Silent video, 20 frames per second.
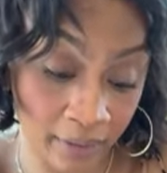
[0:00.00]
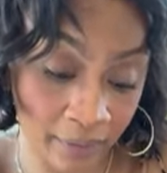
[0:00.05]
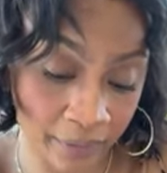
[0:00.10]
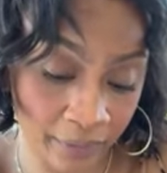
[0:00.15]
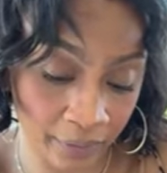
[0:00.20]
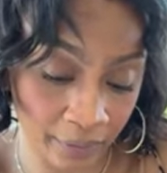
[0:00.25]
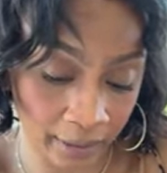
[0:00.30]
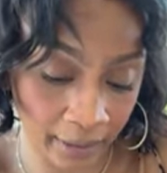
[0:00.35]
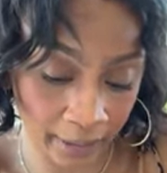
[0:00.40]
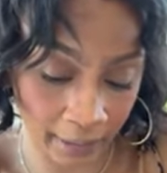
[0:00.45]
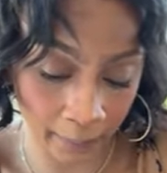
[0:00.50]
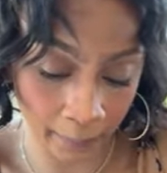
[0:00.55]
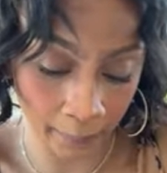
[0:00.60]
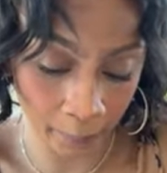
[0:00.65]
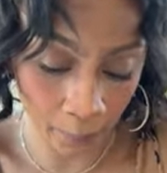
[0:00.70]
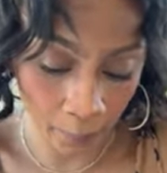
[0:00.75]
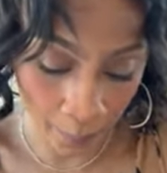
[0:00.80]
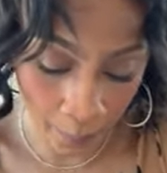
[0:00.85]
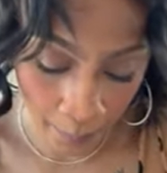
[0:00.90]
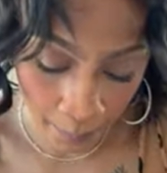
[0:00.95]
afraid.
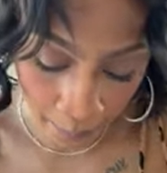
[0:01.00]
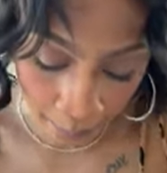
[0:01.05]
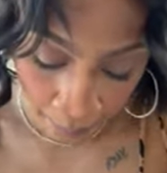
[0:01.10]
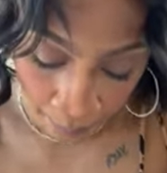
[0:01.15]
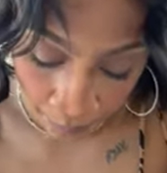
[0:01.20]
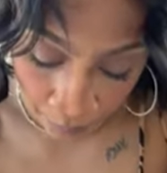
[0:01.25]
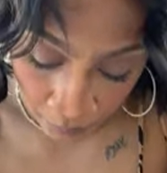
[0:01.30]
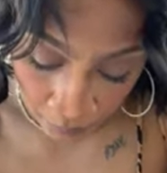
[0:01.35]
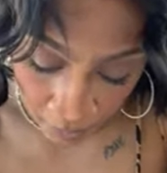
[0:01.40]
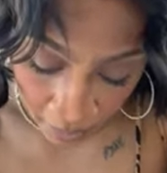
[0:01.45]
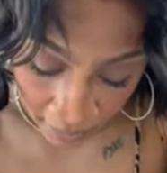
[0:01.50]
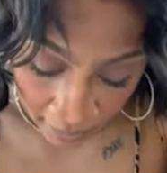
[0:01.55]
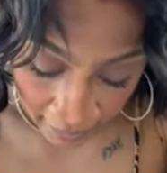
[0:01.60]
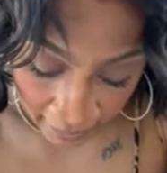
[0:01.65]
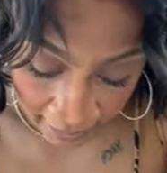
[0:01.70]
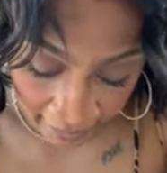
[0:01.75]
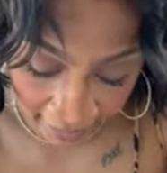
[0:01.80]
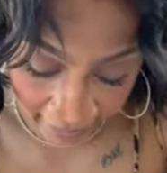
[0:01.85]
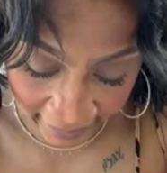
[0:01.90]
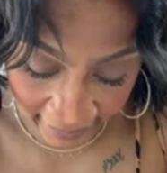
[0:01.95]

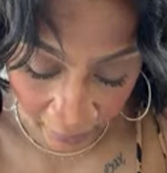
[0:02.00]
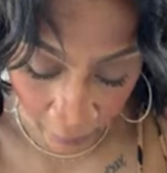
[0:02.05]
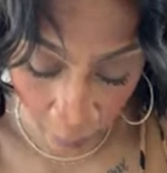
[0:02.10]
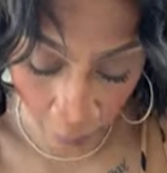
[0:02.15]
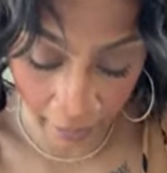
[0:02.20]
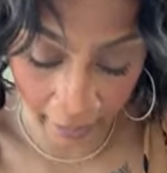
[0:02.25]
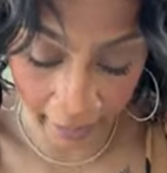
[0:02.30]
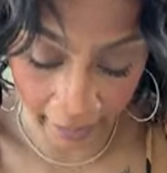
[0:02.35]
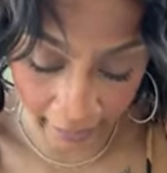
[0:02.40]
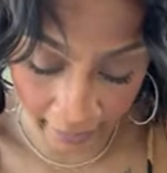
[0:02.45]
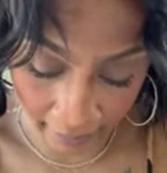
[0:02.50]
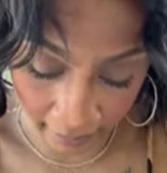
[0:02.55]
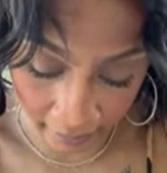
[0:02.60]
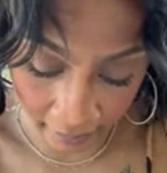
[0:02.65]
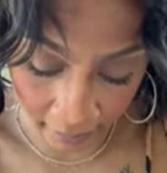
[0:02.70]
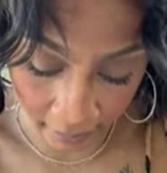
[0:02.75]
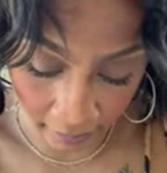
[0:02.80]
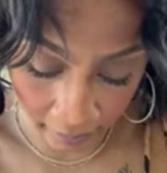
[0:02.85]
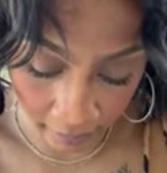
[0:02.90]
And he ran.